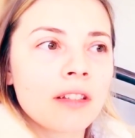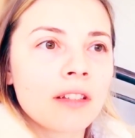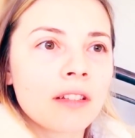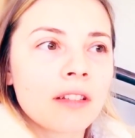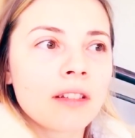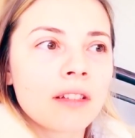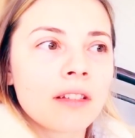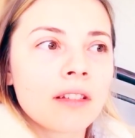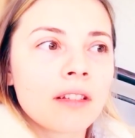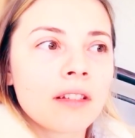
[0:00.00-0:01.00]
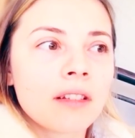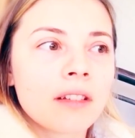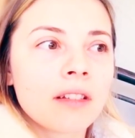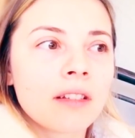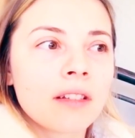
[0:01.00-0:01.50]

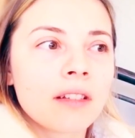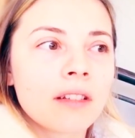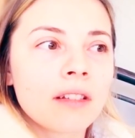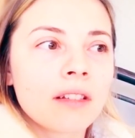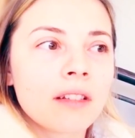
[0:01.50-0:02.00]
Nothing is said.